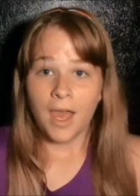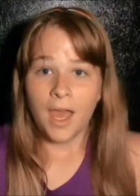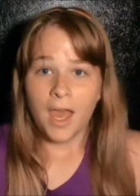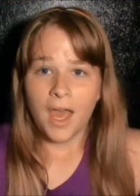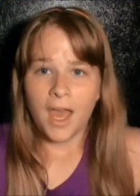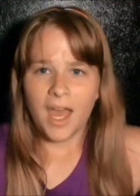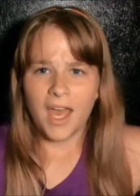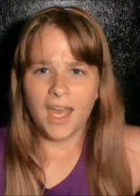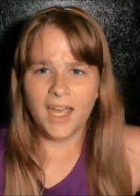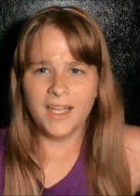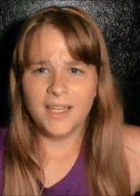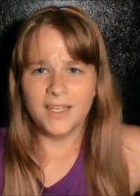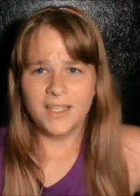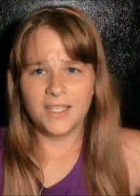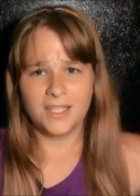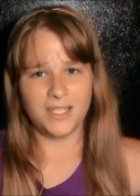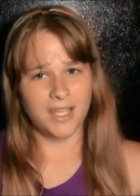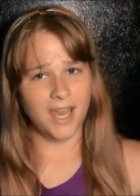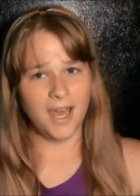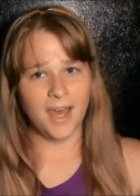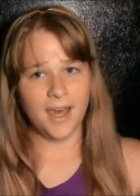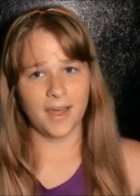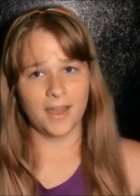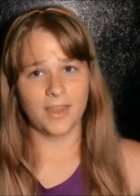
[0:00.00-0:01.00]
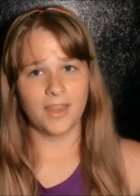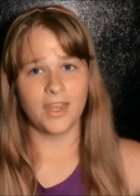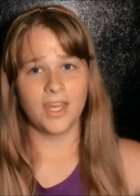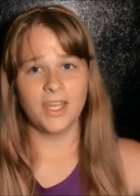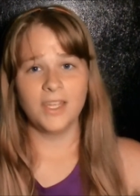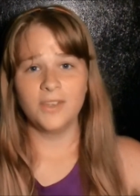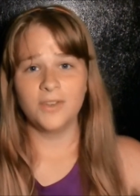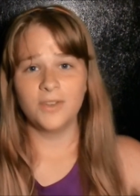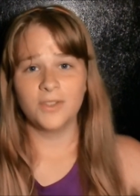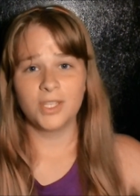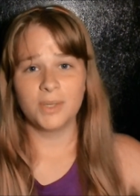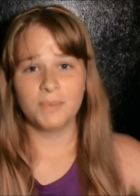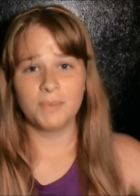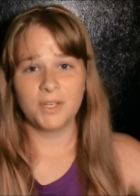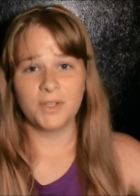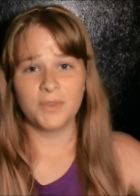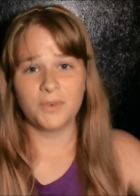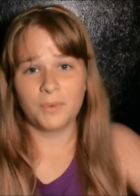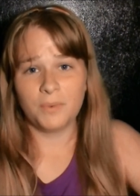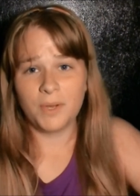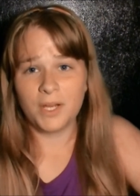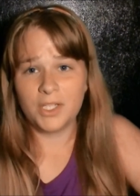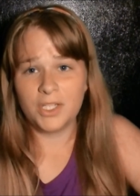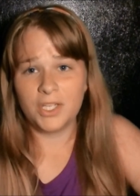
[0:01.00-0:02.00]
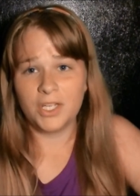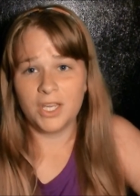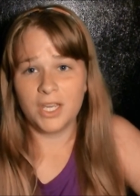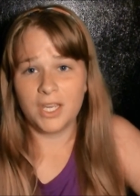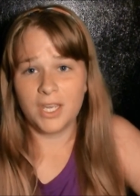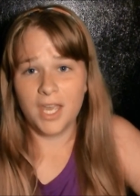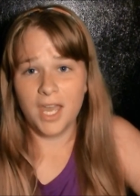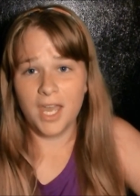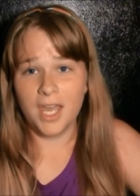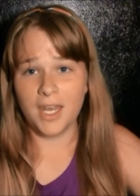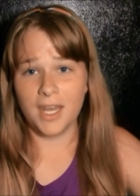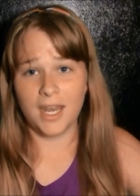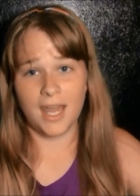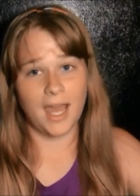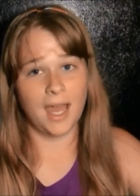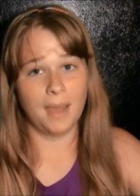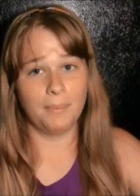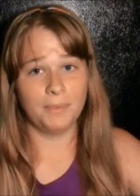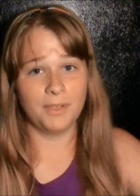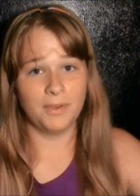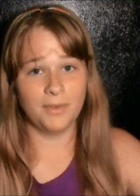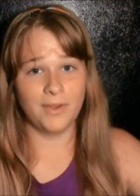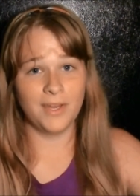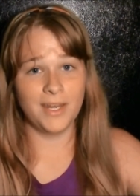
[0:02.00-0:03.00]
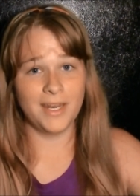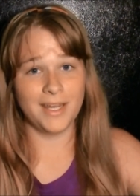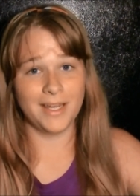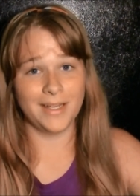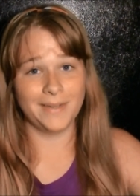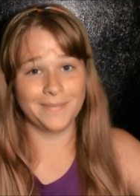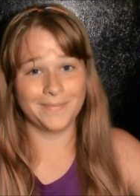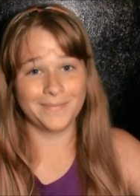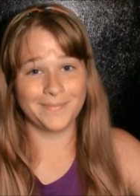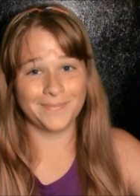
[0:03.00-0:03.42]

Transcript: And yeah, thank you so much for watching again. Happy reading.